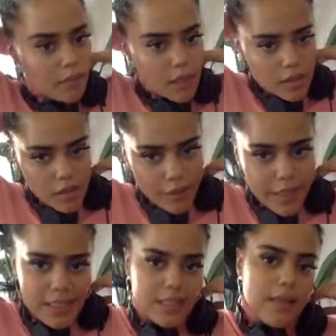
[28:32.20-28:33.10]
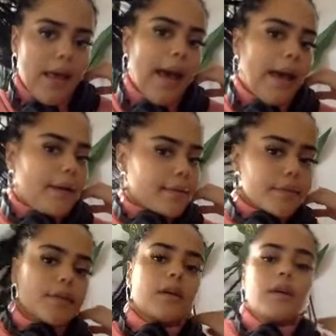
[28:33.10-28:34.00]
So I did that
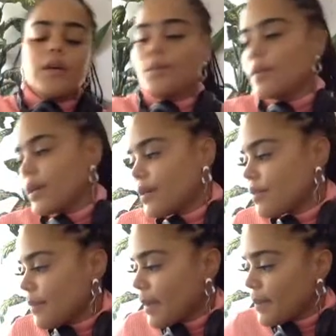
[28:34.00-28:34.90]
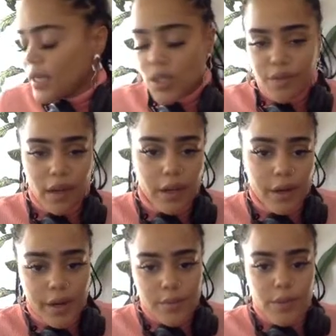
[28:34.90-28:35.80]
with my pitch
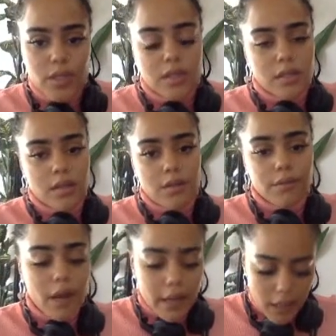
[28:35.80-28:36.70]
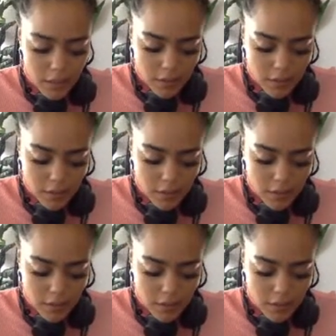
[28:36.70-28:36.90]
fader, which is to the right